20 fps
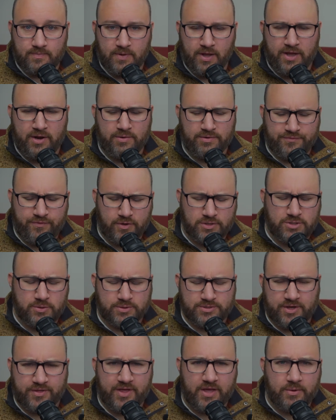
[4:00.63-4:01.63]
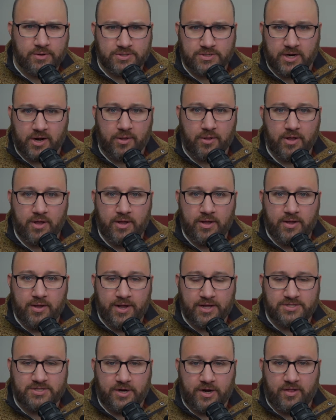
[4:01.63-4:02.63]
Anyway, at first
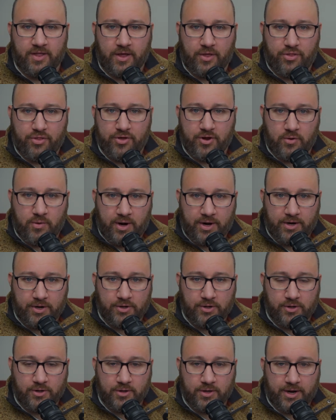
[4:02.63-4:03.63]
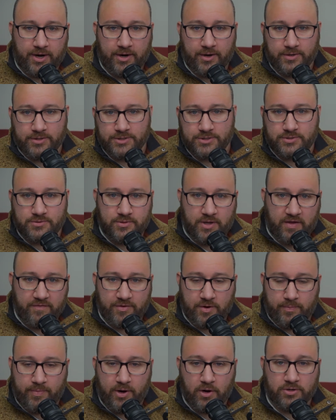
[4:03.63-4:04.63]
it sounded like theoretical, kind of just
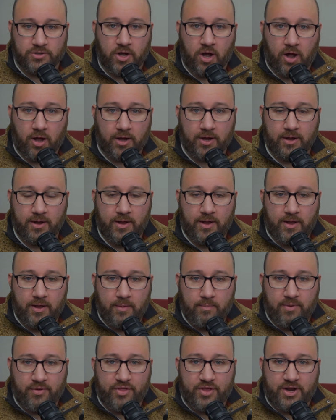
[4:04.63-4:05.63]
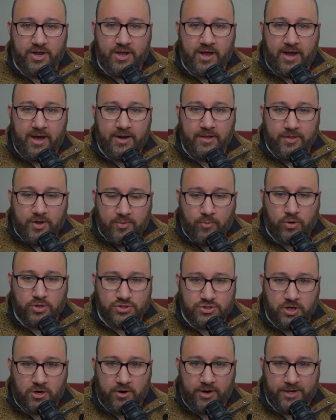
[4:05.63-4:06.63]
having a beer talk, but then it got a little more
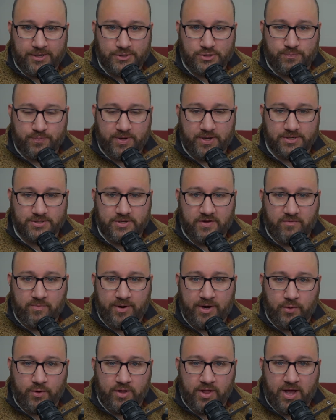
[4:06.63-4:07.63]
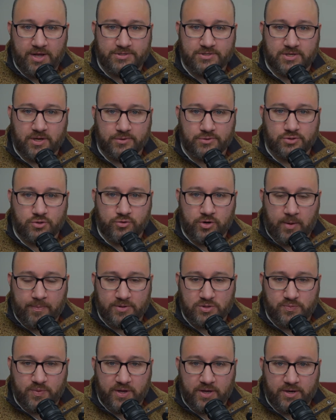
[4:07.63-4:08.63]
serious because everybody realizes how screwed up
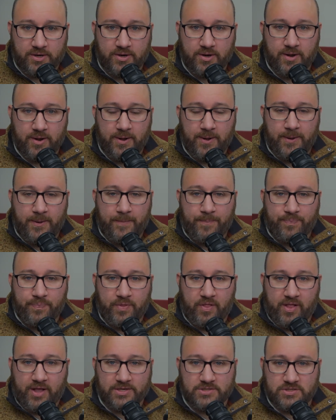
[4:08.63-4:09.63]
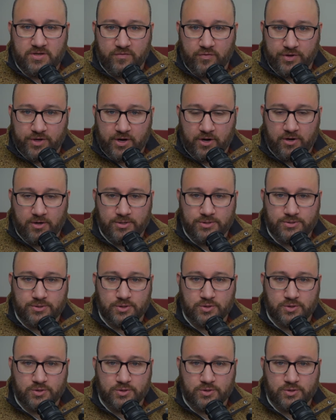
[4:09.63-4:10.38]
it's been the last several years.